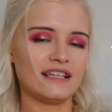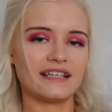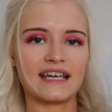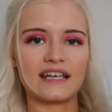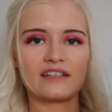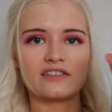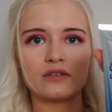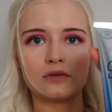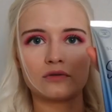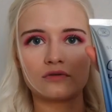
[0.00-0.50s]
You
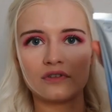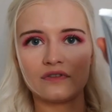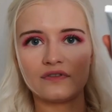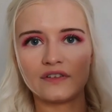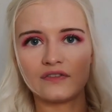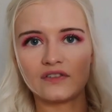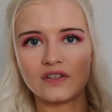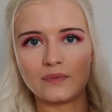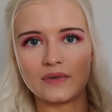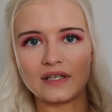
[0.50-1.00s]
get
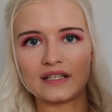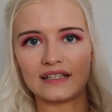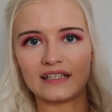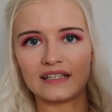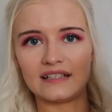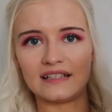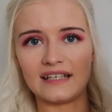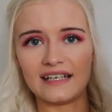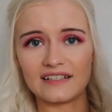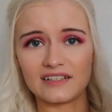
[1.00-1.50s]

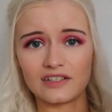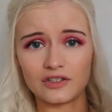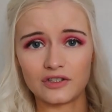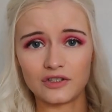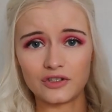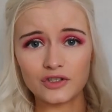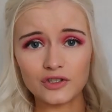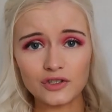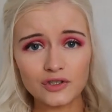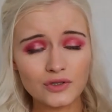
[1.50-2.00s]
250ml in, it's a
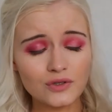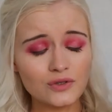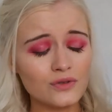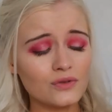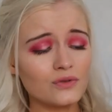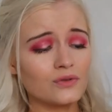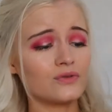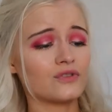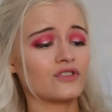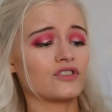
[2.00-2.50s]

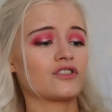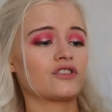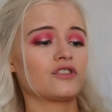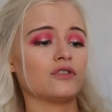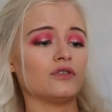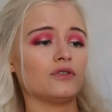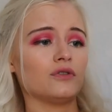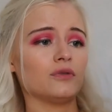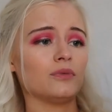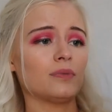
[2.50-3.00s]
huge
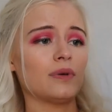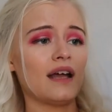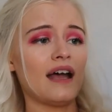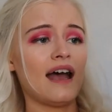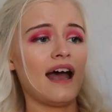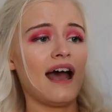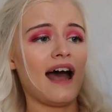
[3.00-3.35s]
tube.